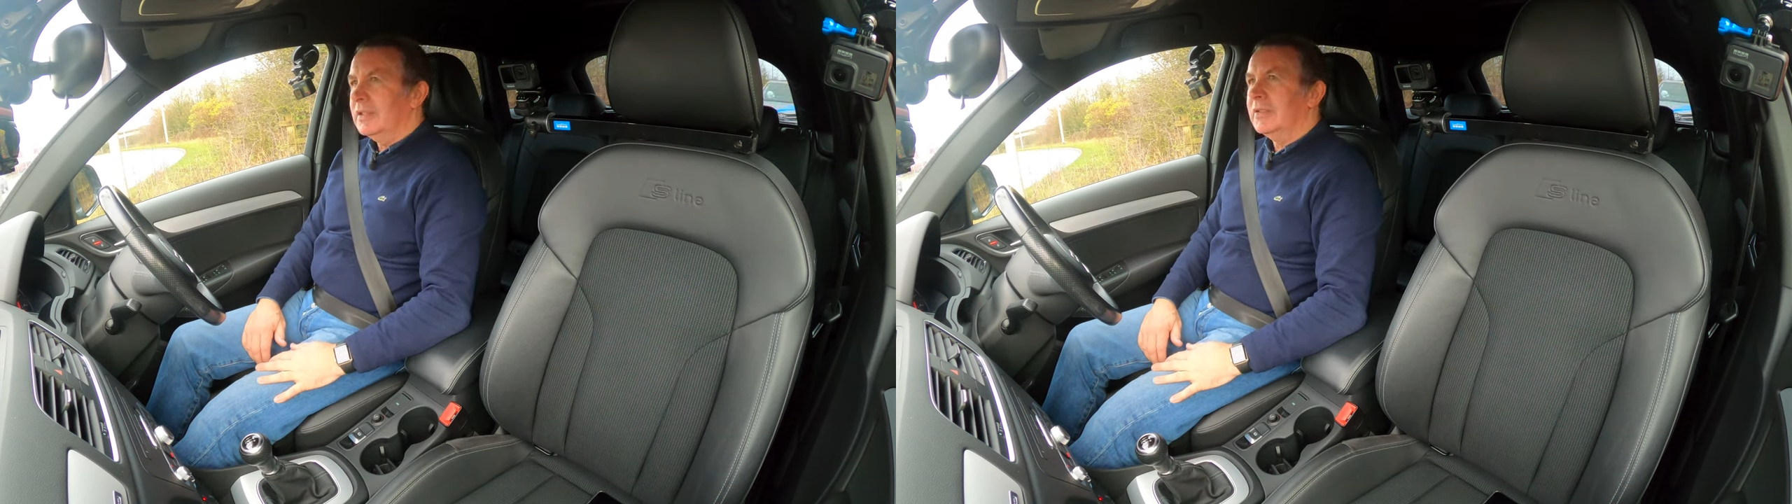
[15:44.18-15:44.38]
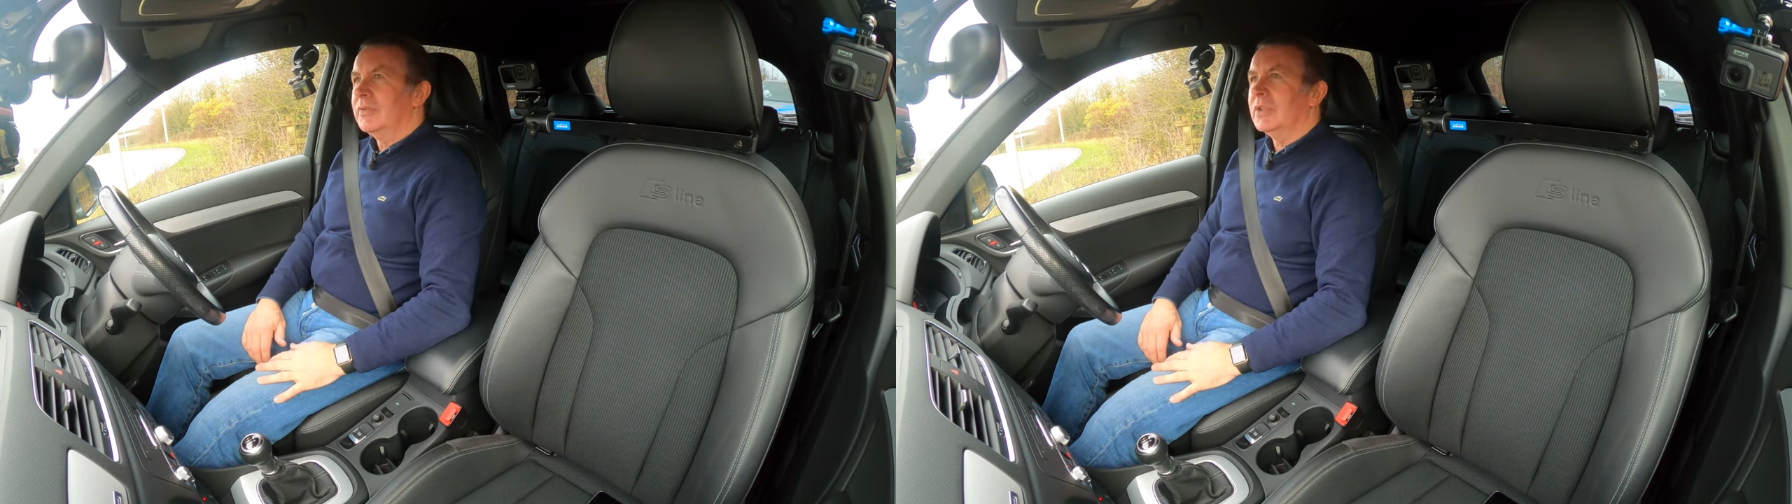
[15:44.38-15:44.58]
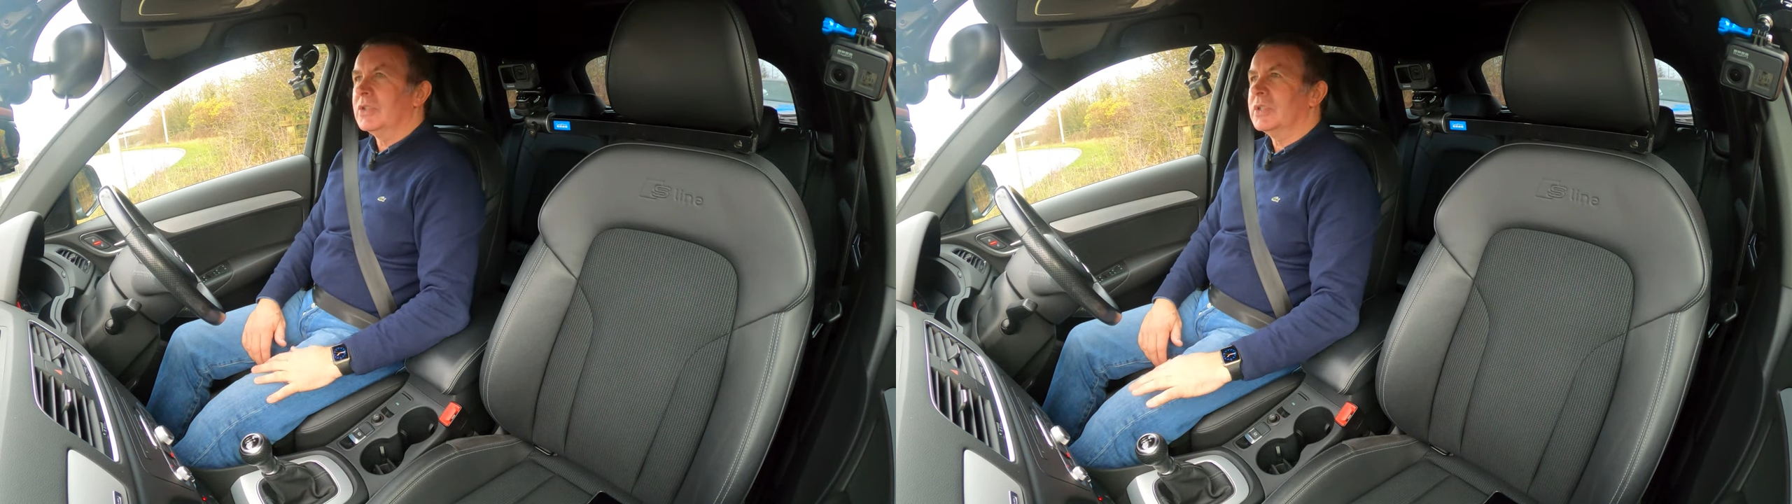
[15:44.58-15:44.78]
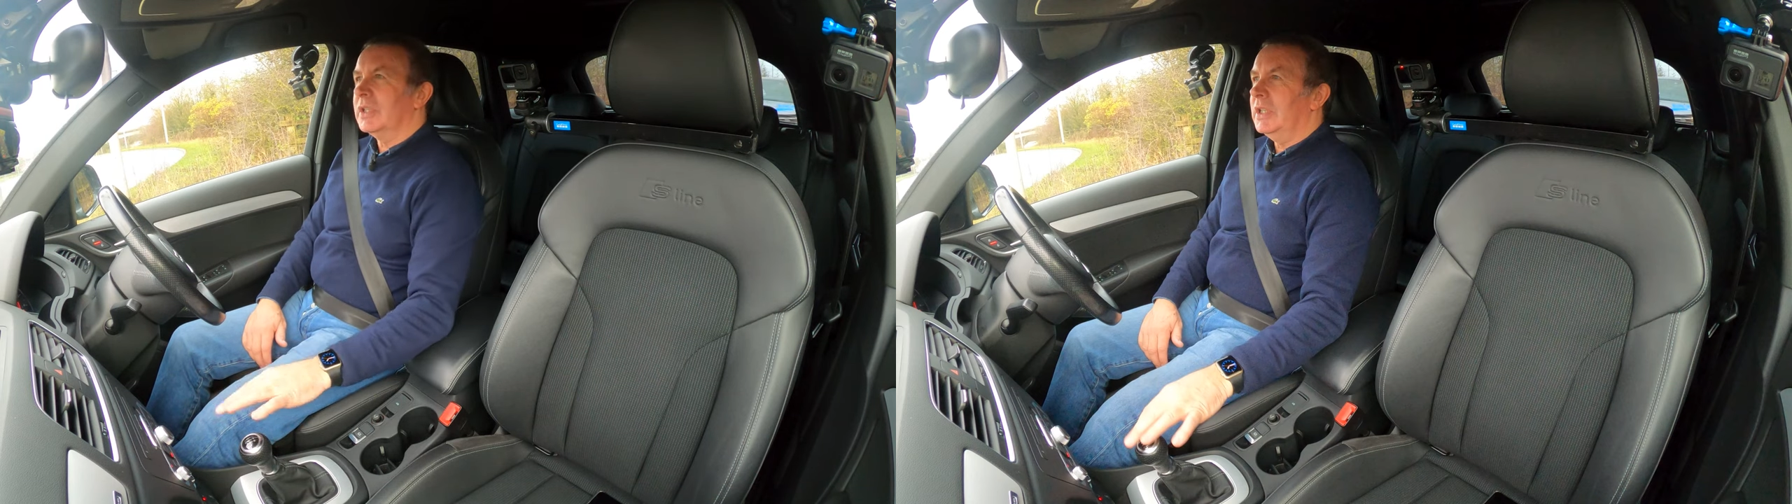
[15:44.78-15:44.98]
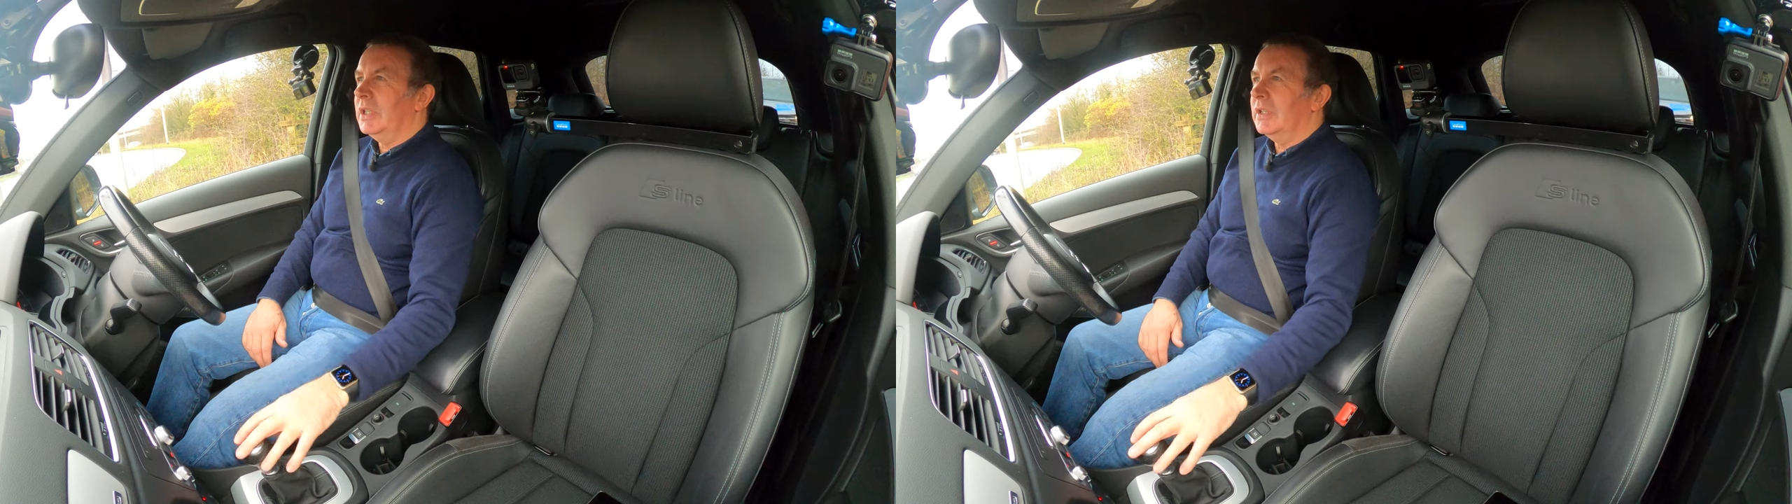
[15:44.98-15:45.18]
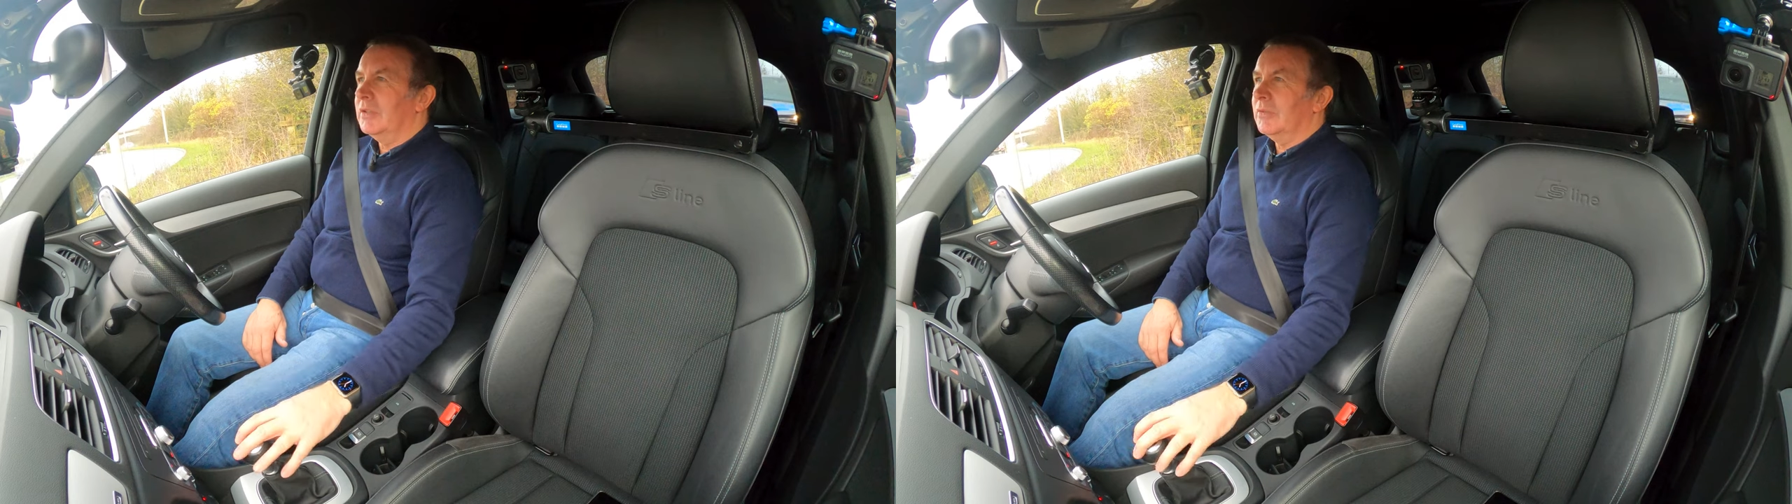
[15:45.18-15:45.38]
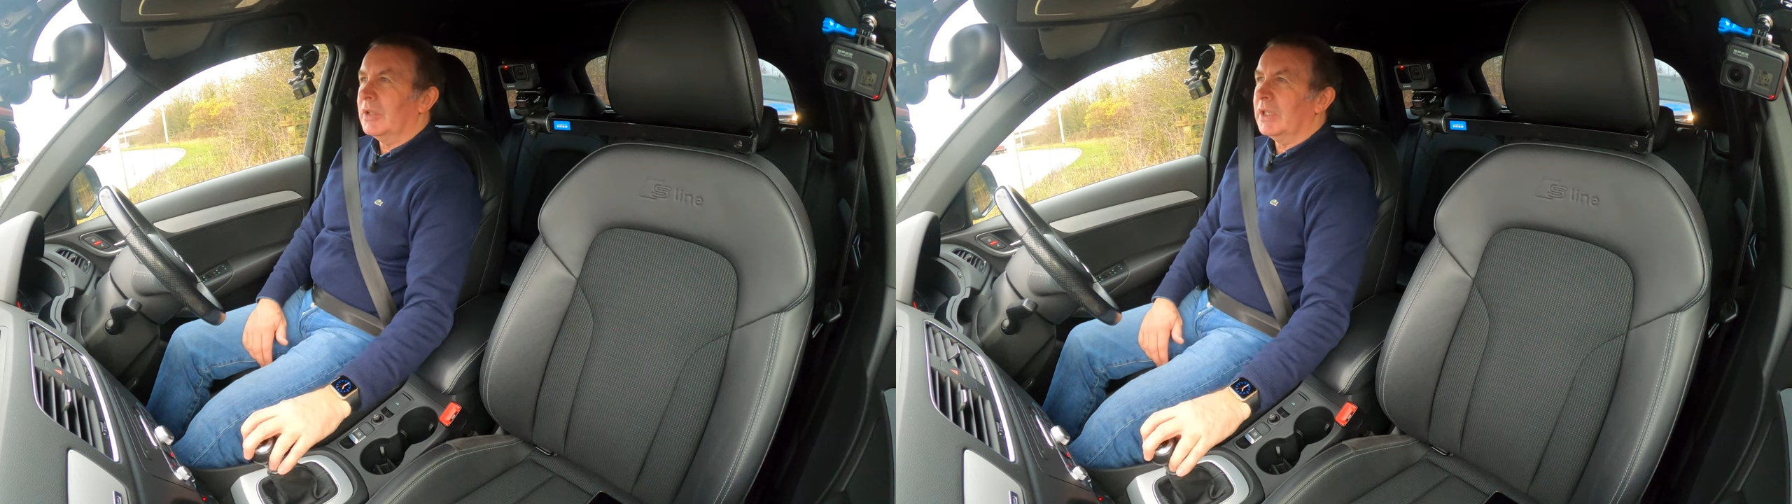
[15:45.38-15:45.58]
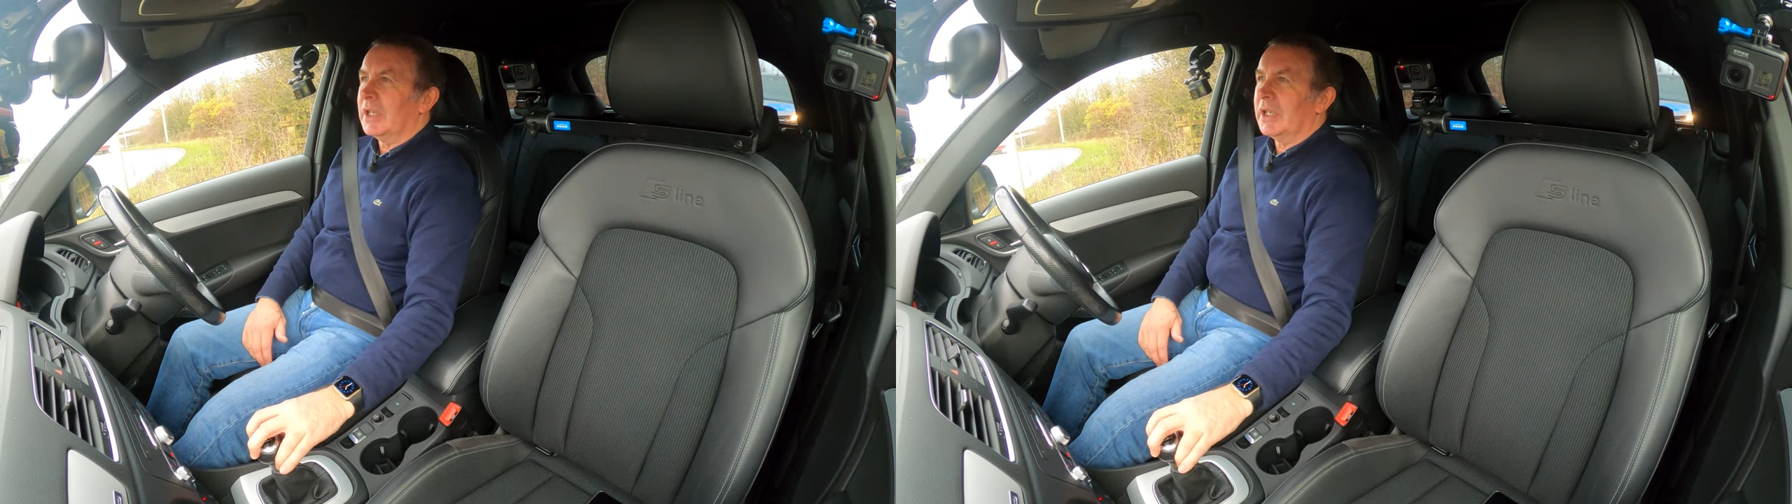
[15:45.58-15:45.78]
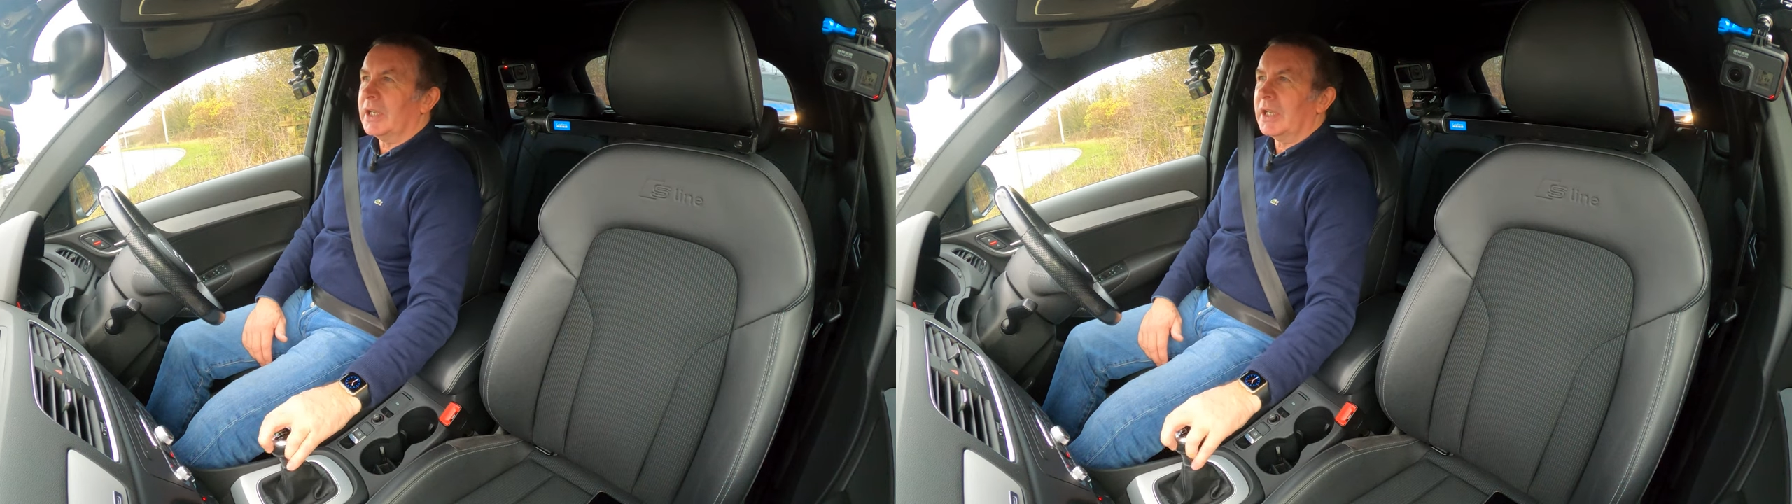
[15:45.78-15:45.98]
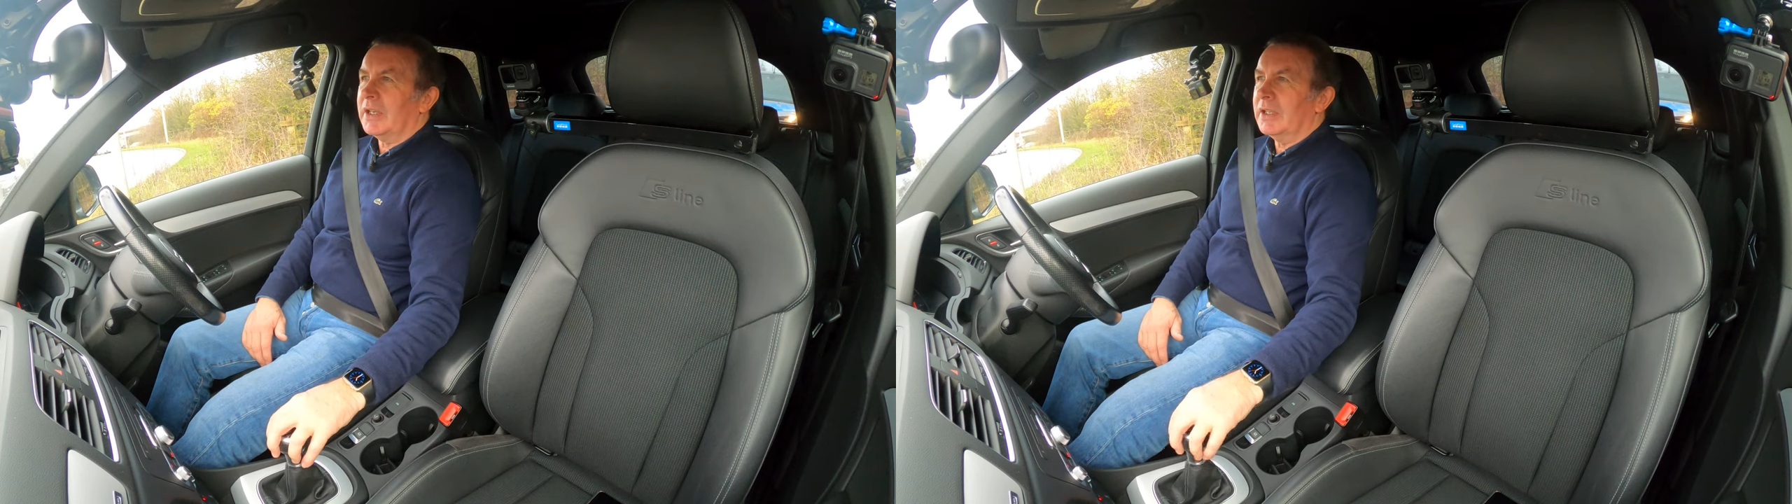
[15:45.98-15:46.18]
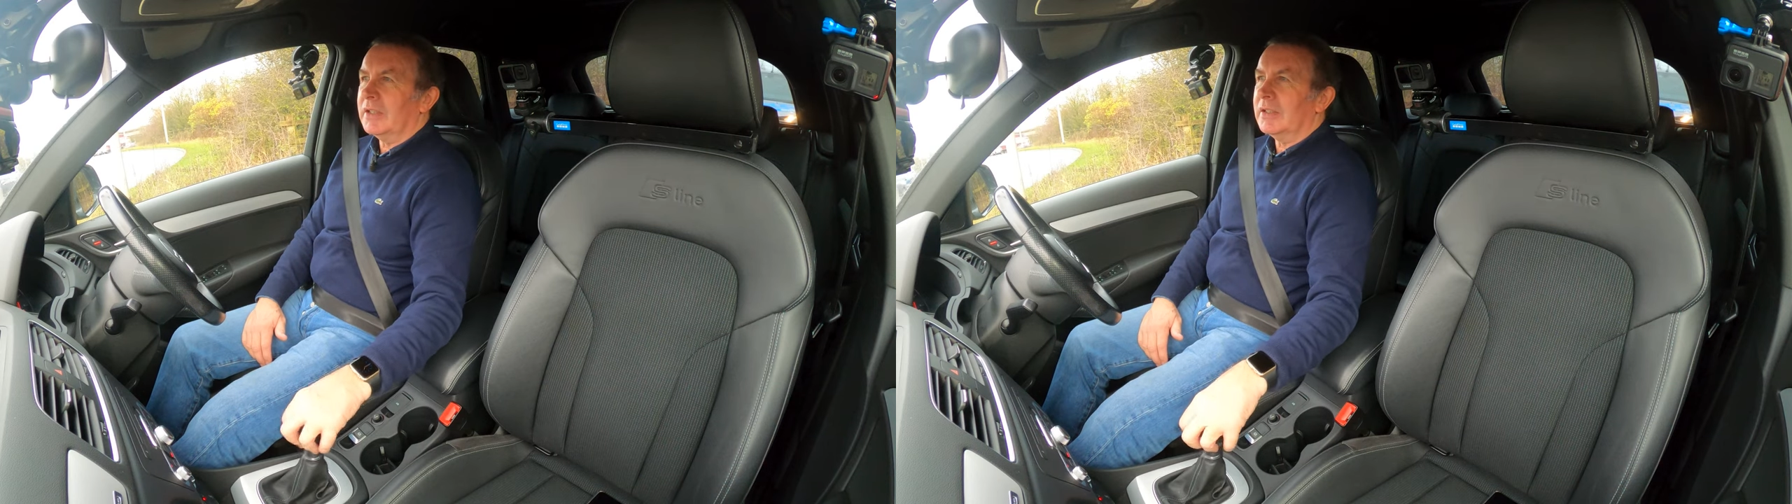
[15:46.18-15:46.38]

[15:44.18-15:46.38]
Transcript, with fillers: and virtually uh, well yeah I can